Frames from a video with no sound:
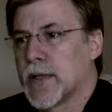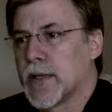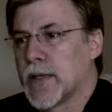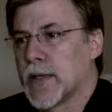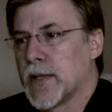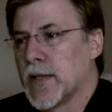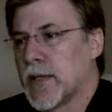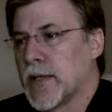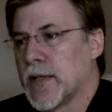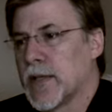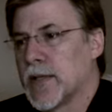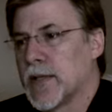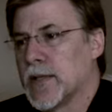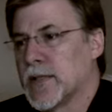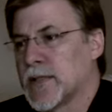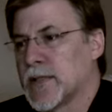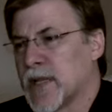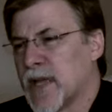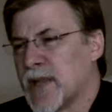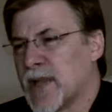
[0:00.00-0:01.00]
that it
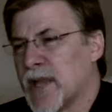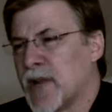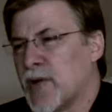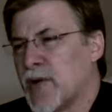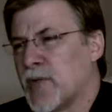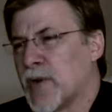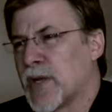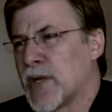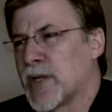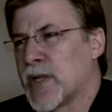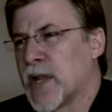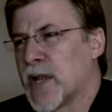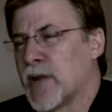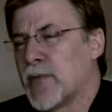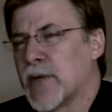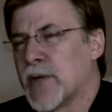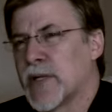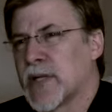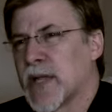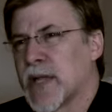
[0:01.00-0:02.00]
is uh, they don't want to they don't
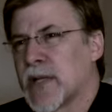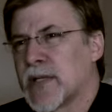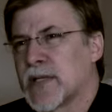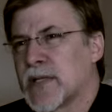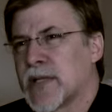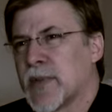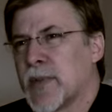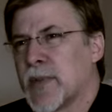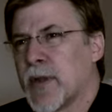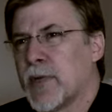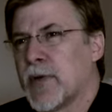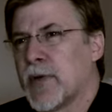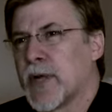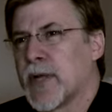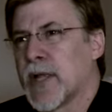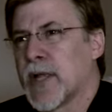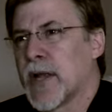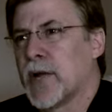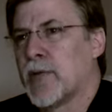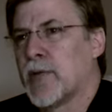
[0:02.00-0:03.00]
want to take a step they want to
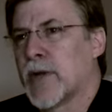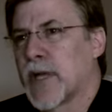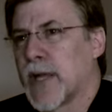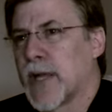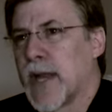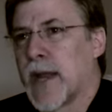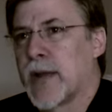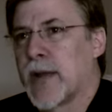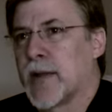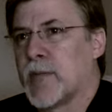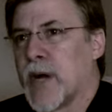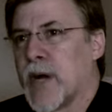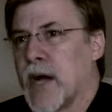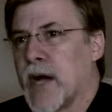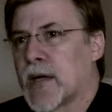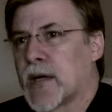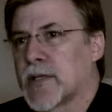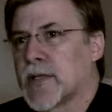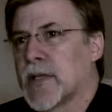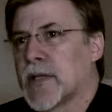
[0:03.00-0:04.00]
they don't want to get out of the
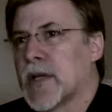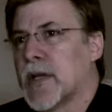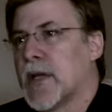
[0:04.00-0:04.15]
box,